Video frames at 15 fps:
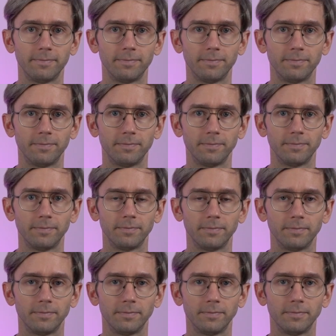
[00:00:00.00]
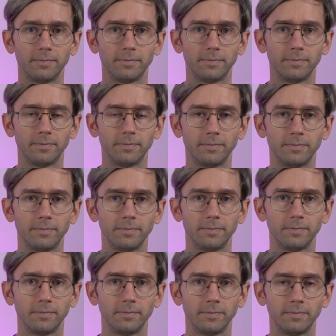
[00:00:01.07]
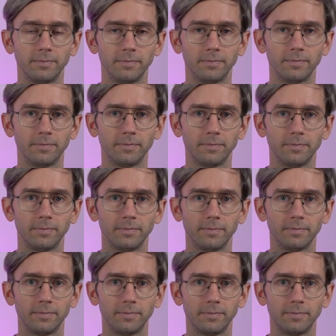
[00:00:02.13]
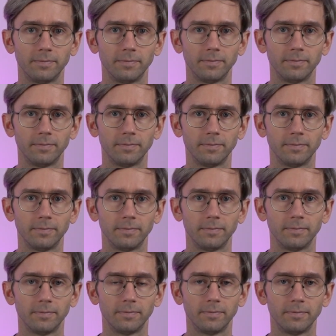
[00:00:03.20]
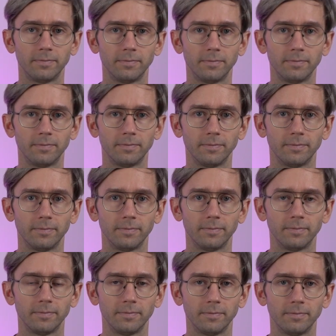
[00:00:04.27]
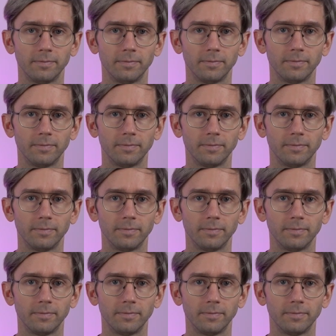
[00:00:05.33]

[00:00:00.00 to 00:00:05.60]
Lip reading: [no speech]